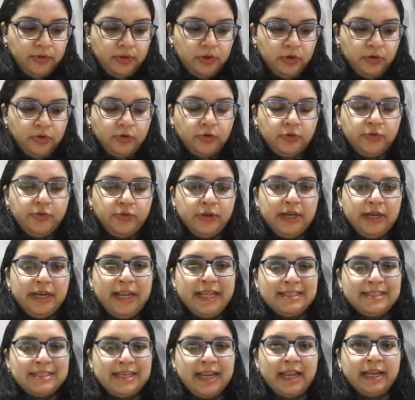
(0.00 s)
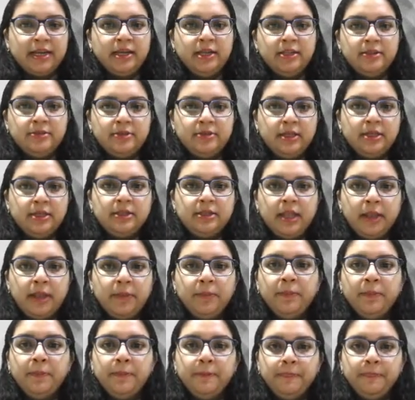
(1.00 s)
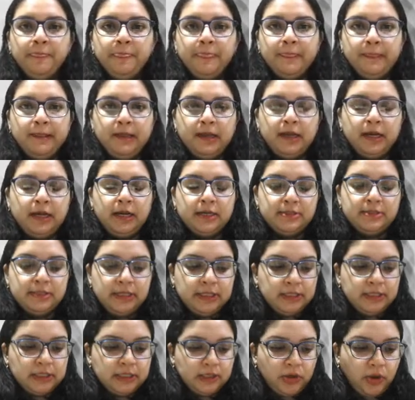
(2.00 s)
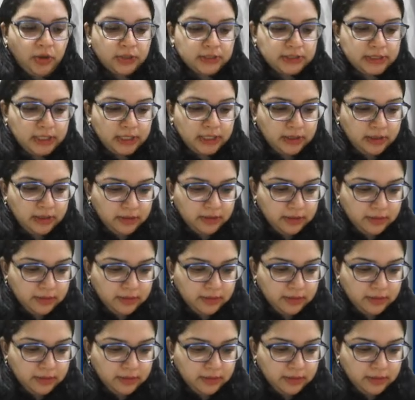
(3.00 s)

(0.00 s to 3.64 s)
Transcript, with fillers: you will less likely see them uh, see the notching.